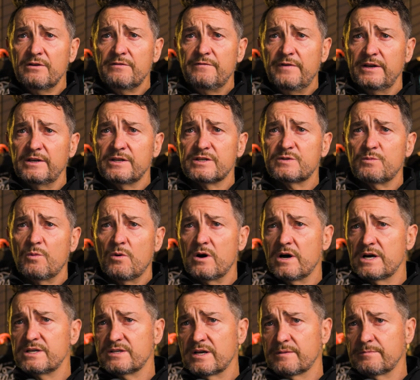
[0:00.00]

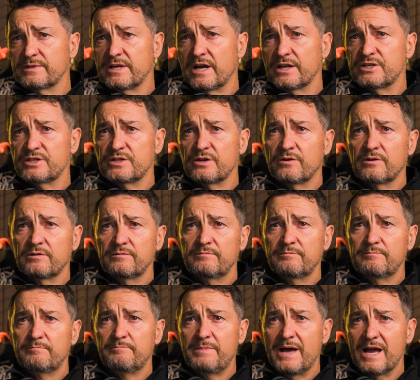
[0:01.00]
Fitness-wise, I touched
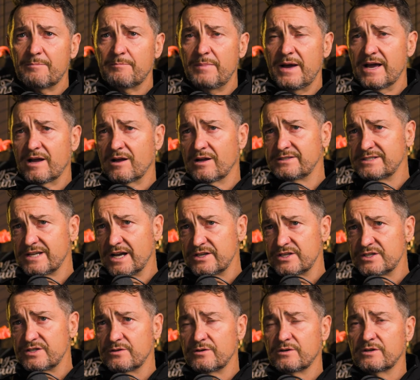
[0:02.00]
on. Backpack, I
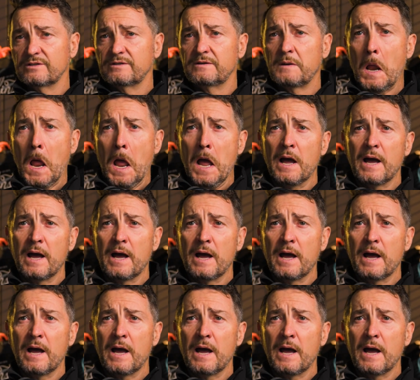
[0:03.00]
touched on.